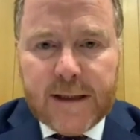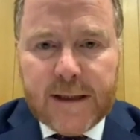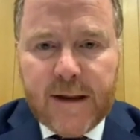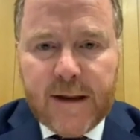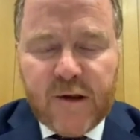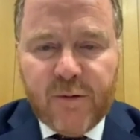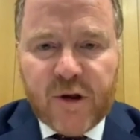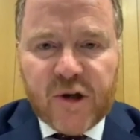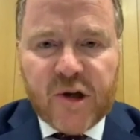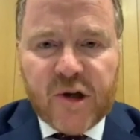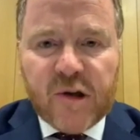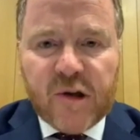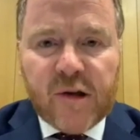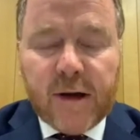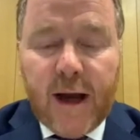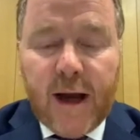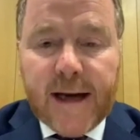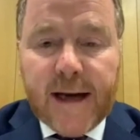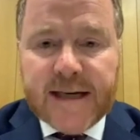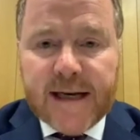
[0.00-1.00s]
This was just
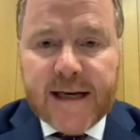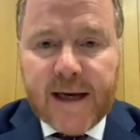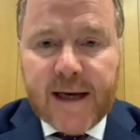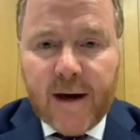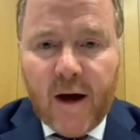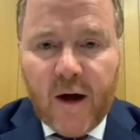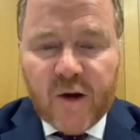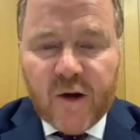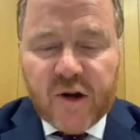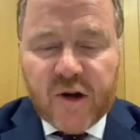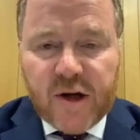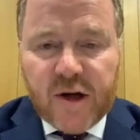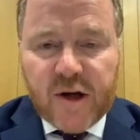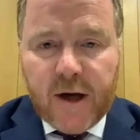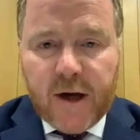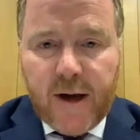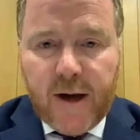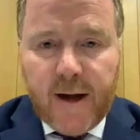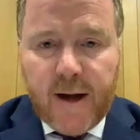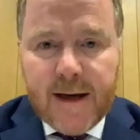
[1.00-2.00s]
an idea last year,
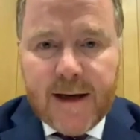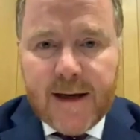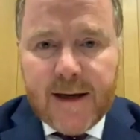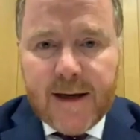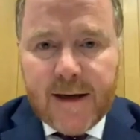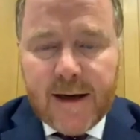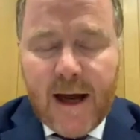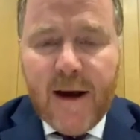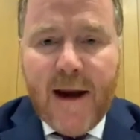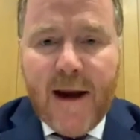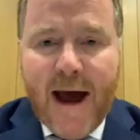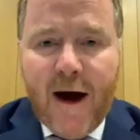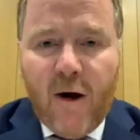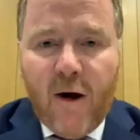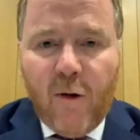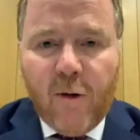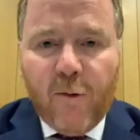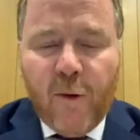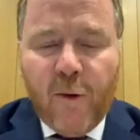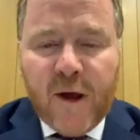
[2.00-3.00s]
and now
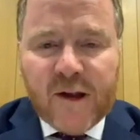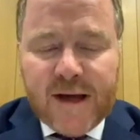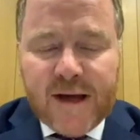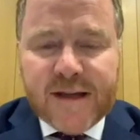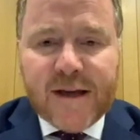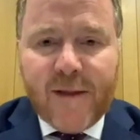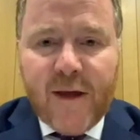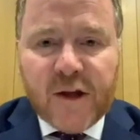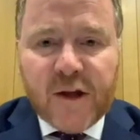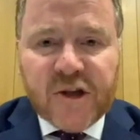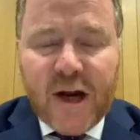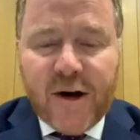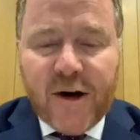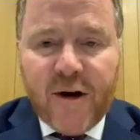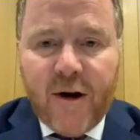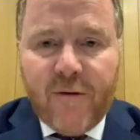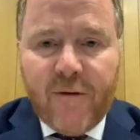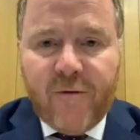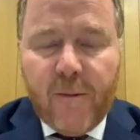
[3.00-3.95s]
we're setting the agenda for